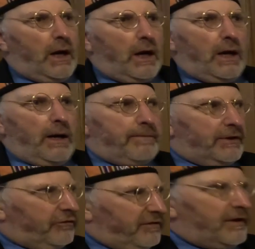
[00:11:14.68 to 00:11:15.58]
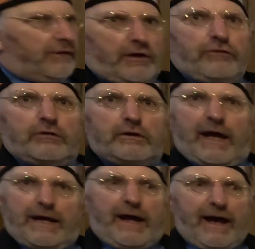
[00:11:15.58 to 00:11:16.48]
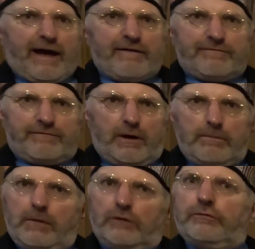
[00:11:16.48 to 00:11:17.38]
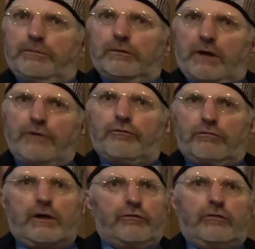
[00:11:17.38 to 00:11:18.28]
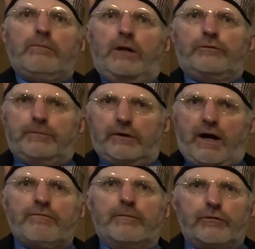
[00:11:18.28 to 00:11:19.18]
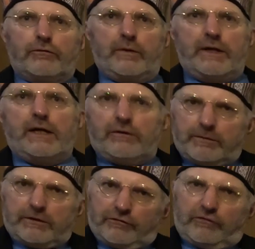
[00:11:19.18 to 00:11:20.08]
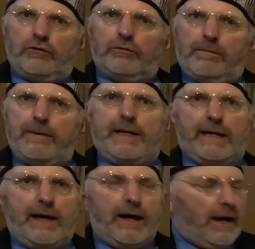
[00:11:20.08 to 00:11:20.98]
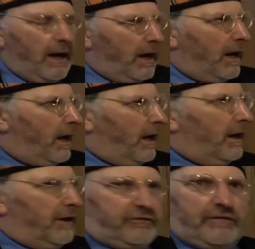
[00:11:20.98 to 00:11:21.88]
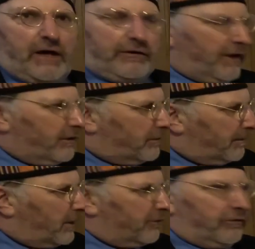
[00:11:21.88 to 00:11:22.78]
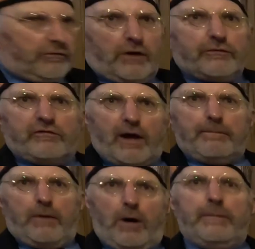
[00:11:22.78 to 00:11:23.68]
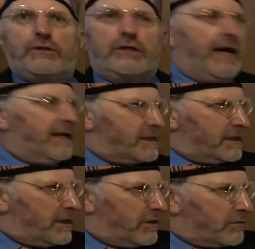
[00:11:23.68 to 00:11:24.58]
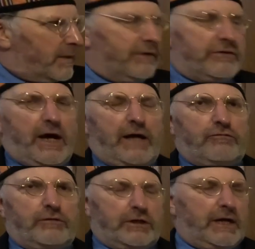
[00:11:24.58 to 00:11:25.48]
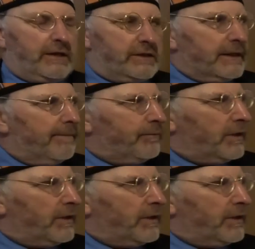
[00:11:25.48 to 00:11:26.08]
But a civilization can have multiple countries and multiple governments within it, but still be a civilization because it's got some homogeneity as well as a heterogeneity.